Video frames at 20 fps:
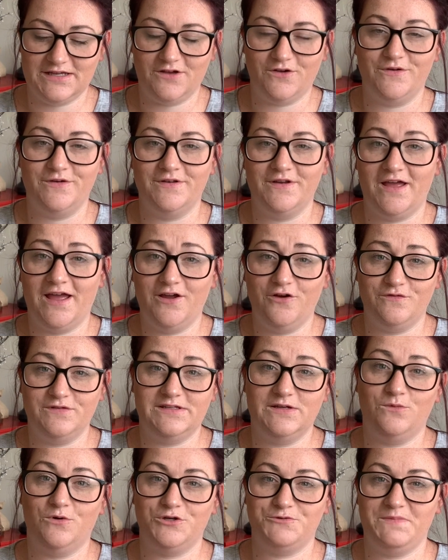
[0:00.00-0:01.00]
I
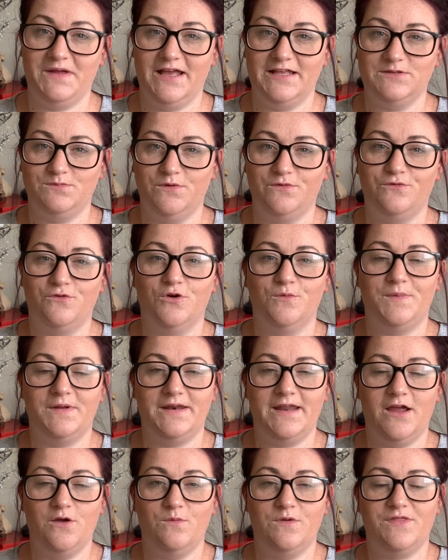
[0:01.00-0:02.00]
obviously washed my hands before, but
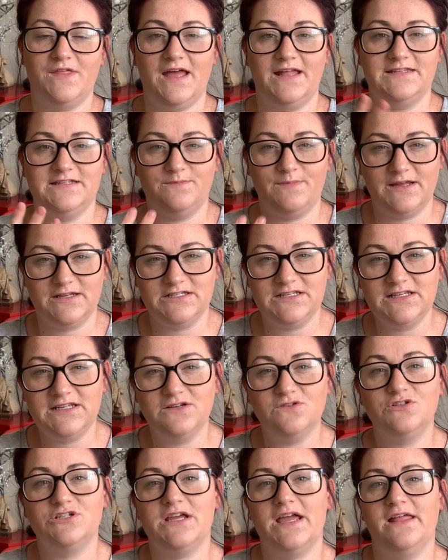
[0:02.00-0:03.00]
now with the
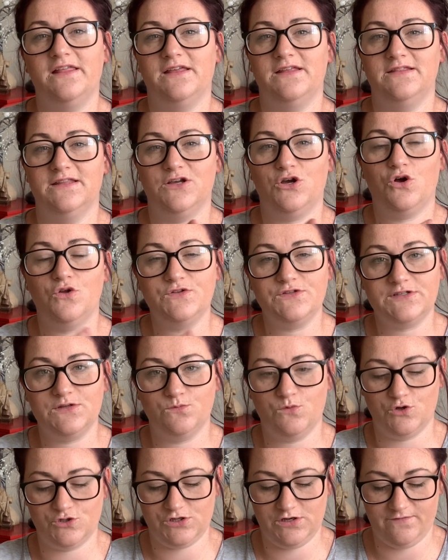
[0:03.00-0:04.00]
antibacterial gel and the constant
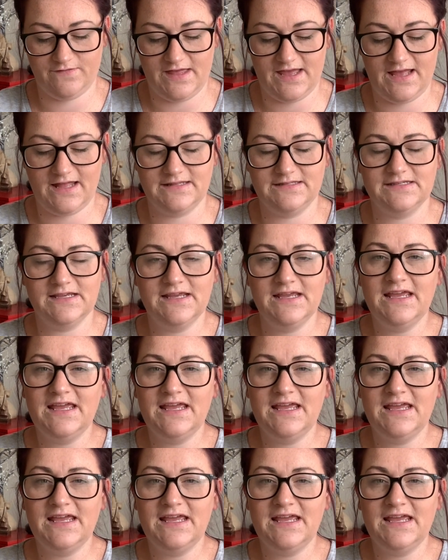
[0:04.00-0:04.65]
washing of the hands,